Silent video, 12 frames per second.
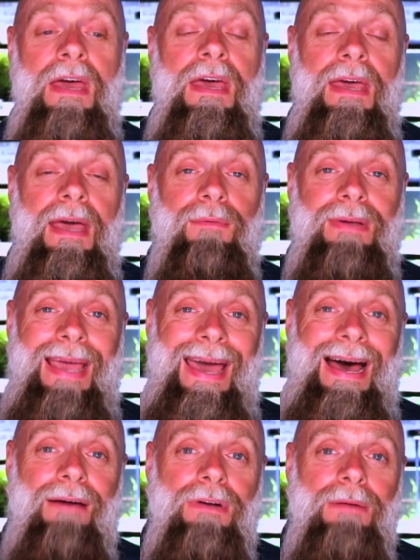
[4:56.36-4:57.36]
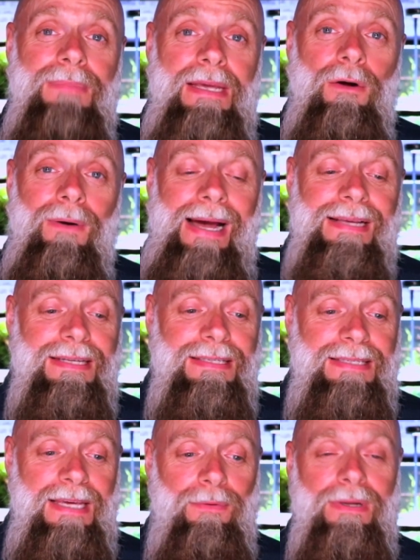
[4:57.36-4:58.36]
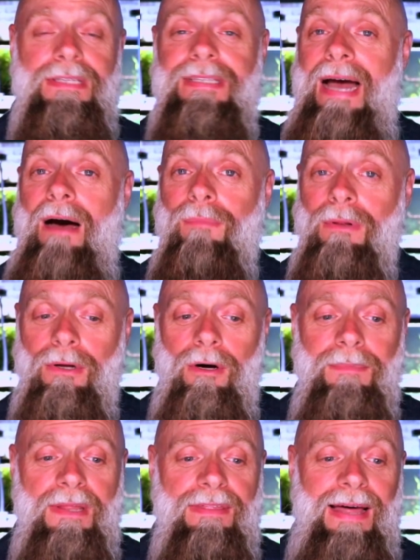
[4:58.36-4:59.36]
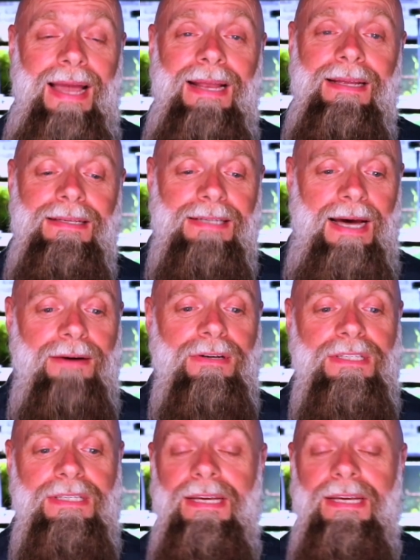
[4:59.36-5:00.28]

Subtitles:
and we have an amino acid sequence down below, methionine, tyrosine,